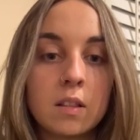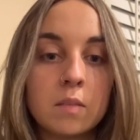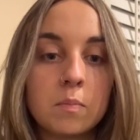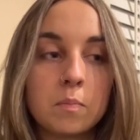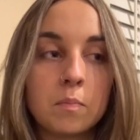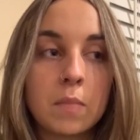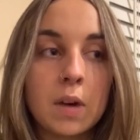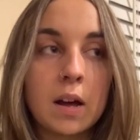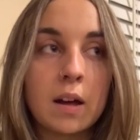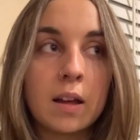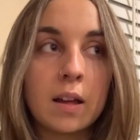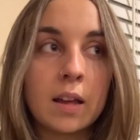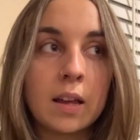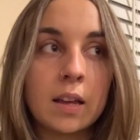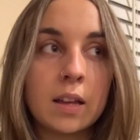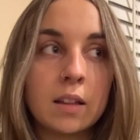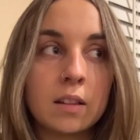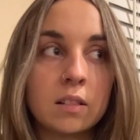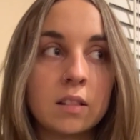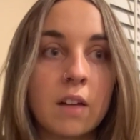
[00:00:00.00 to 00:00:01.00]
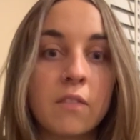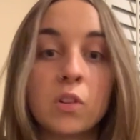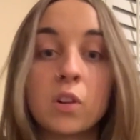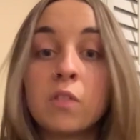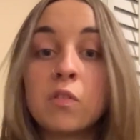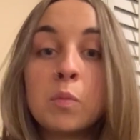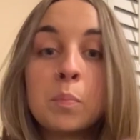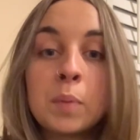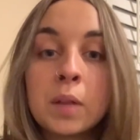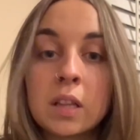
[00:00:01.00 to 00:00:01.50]
my level of
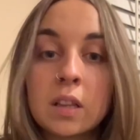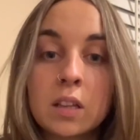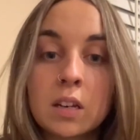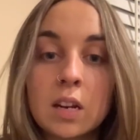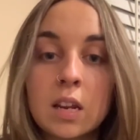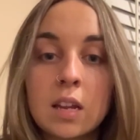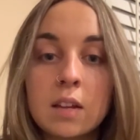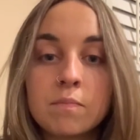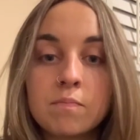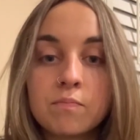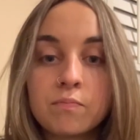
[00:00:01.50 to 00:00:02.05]
ability